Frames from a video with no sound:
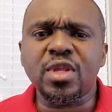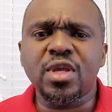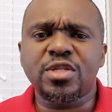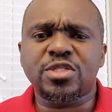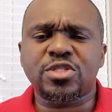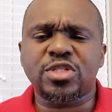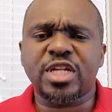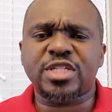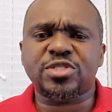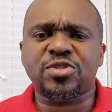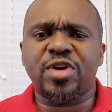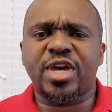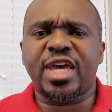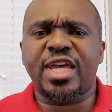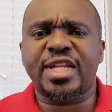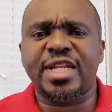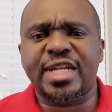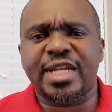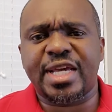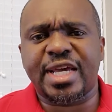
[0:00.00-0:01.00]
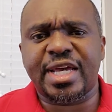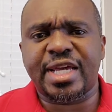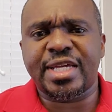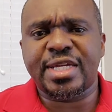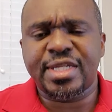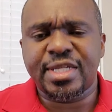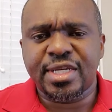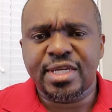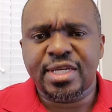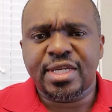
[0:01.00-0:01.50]
So let's go ahead
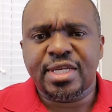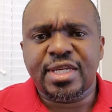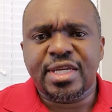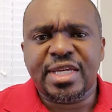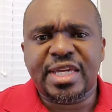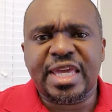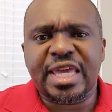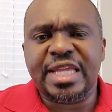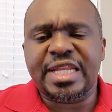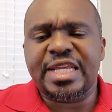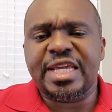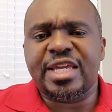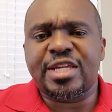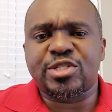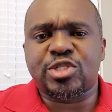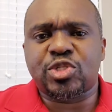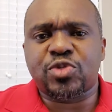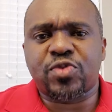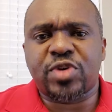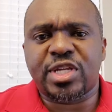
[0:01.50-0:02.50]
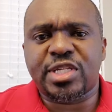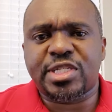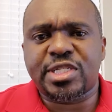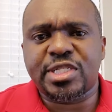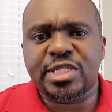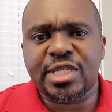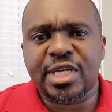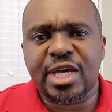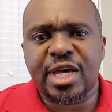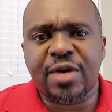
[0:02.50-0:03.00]
and get into
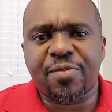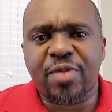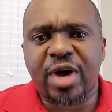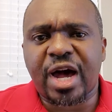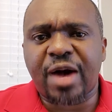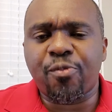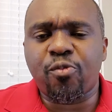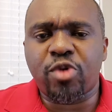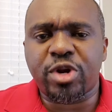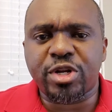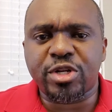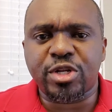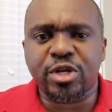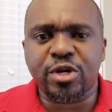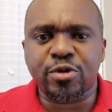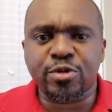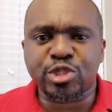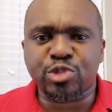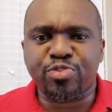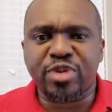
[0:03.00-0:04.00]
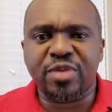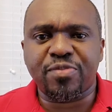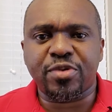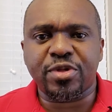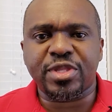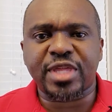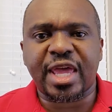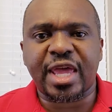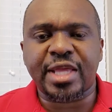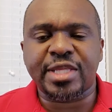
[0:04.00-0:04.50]
it. I'm one of those people
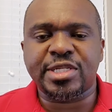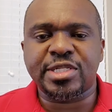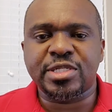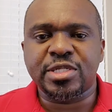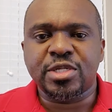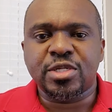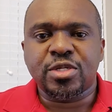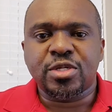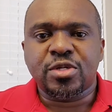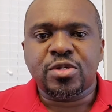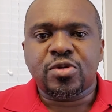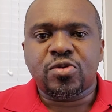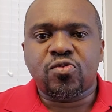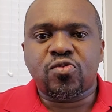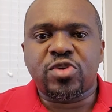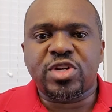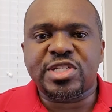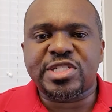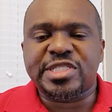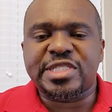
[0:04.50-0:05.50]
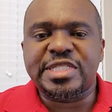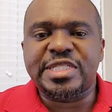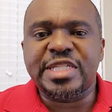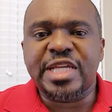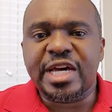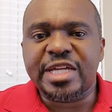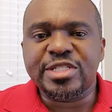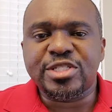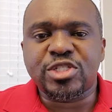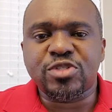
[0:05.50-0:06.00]
that was
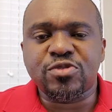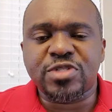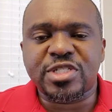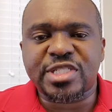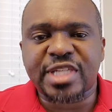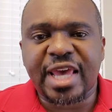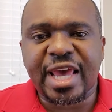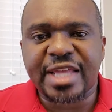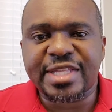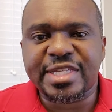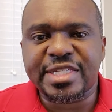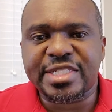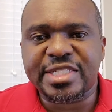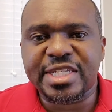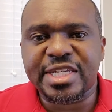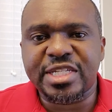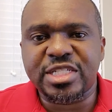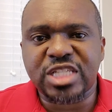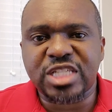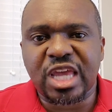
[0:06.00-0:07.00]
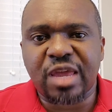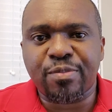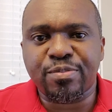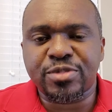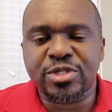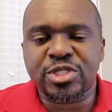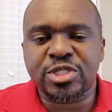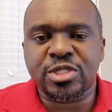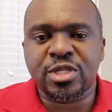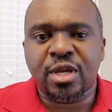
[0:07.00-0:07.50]
none too sad to see
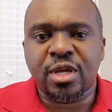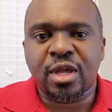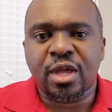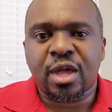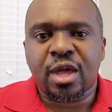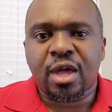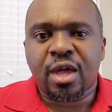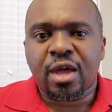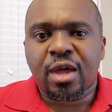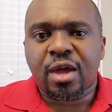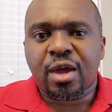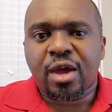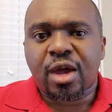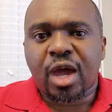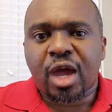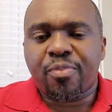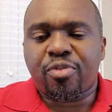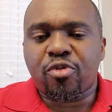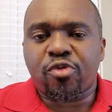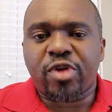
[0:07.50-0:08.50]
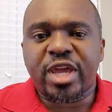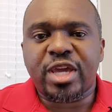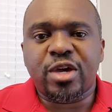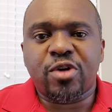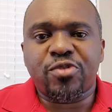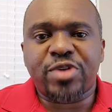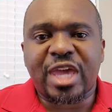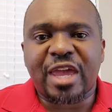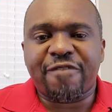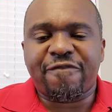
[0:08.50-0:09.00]
James
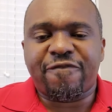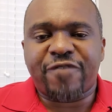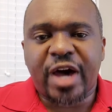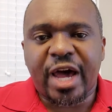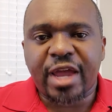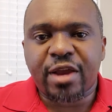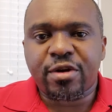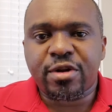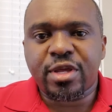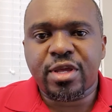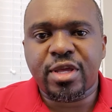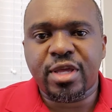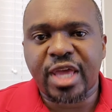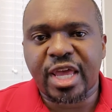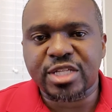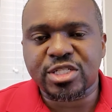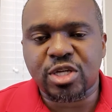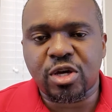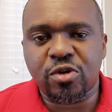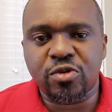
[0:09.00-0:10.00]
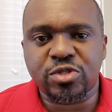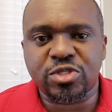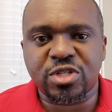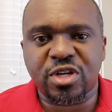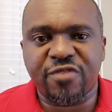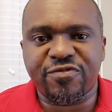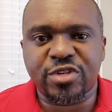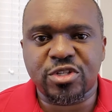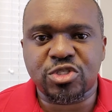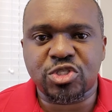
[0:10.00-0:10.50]
Borrego get fired as coach
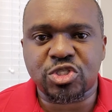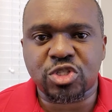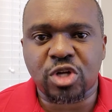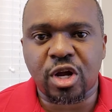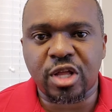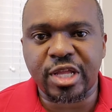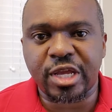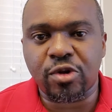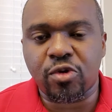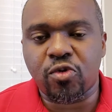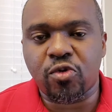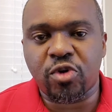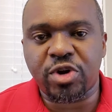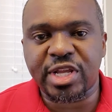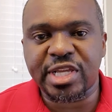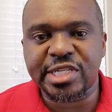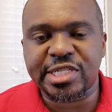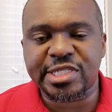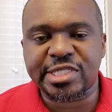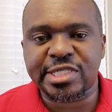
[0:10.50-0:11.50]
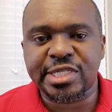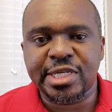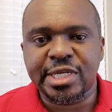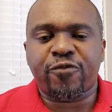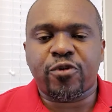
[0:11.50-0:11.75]
of the Charlotte Hornets.